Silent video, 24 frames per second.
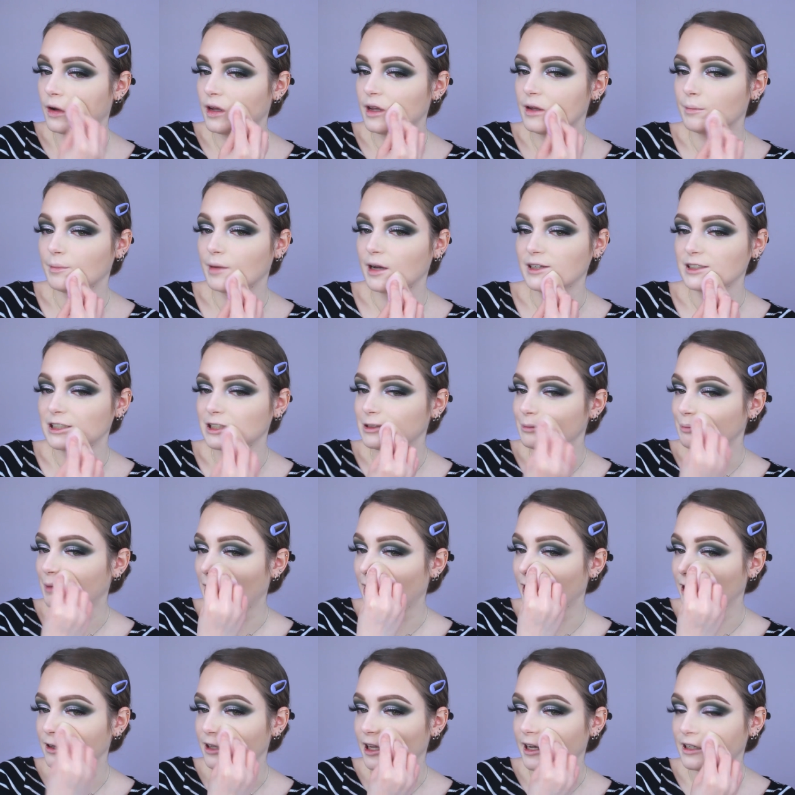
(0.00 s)
in my
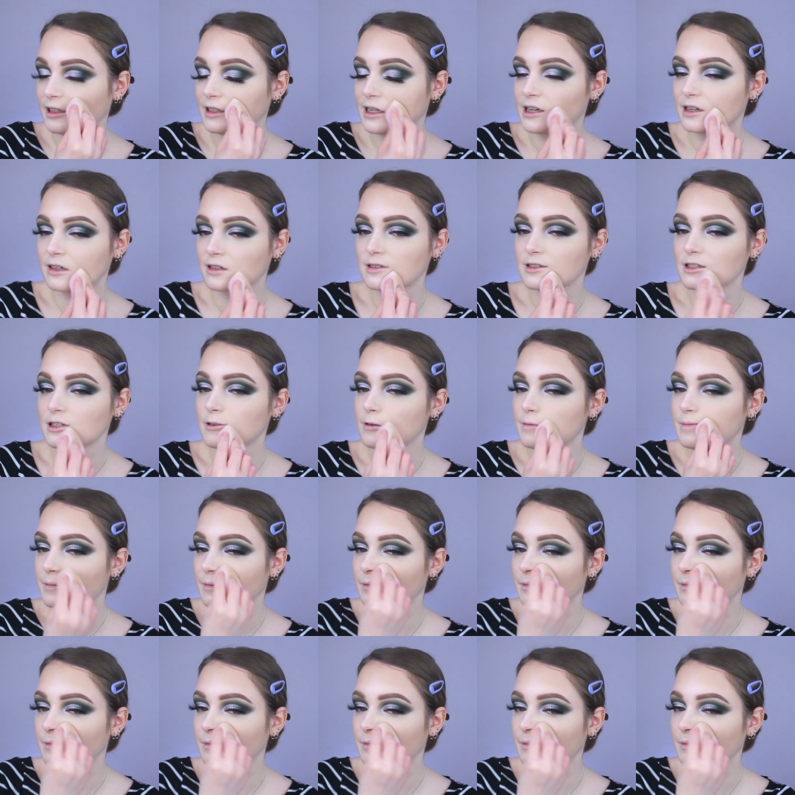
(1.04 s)
smile line next.